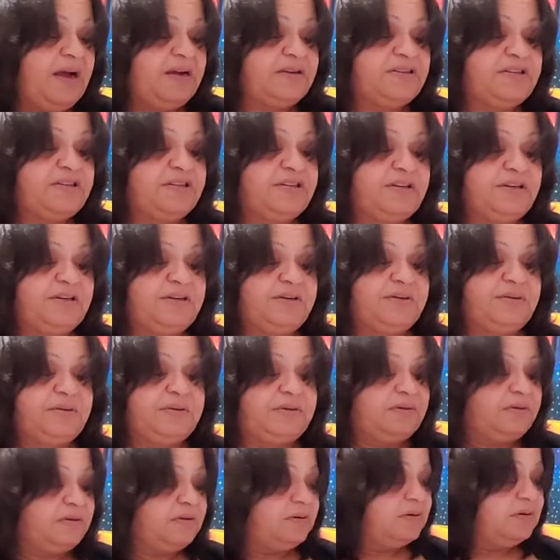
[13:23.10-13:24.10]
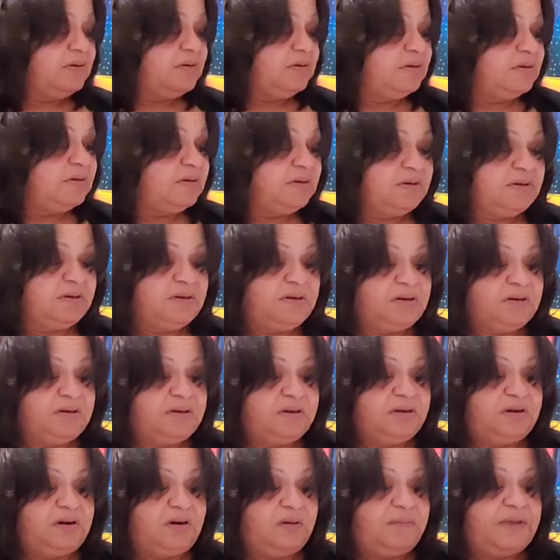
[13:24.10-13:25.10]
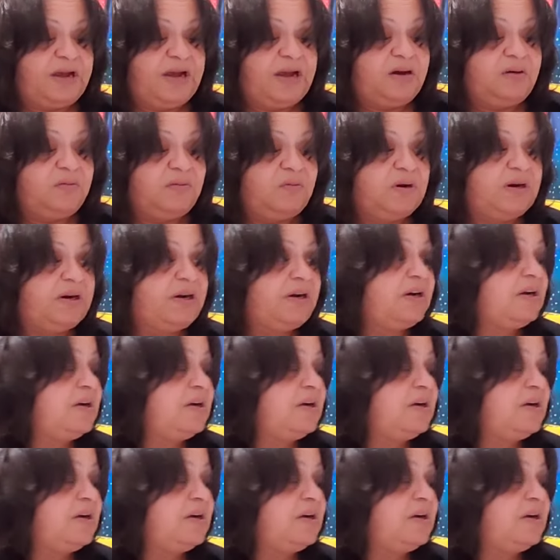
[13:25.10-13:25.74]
back to you. No matter what